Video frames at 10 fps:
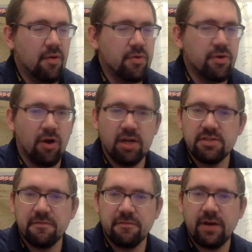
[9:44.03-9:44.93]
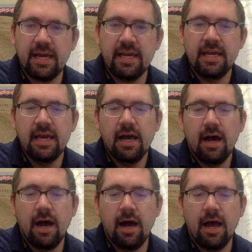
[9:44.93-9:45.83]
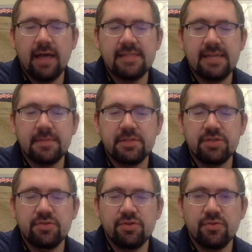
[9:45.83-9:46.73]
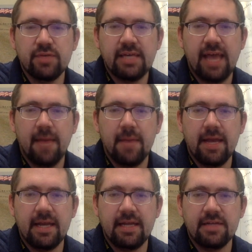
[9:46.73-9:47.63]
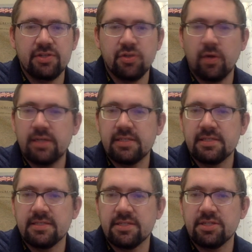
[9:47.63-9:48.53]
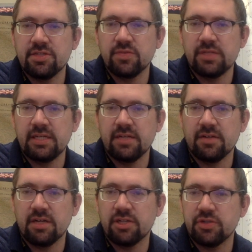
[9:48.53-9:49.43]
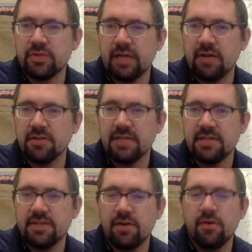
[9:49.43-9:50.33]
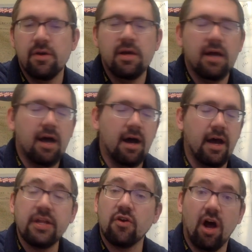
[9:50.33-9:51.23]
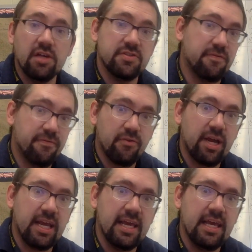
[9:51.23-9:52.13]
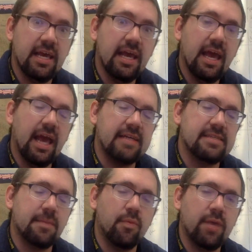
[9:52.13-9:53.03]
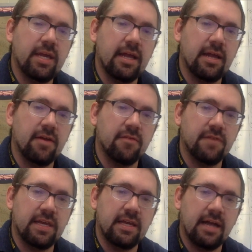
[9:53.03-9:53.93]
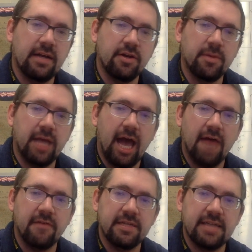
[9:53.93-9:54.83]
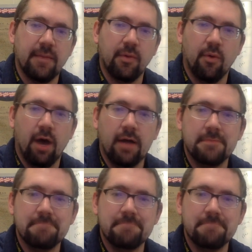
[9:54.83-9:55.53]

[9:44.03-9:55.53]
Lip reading: You're also free, except you really can't make any joint decisions with any other country without our say-so. And you're also free, except we can intervene on your behalf anytime we want.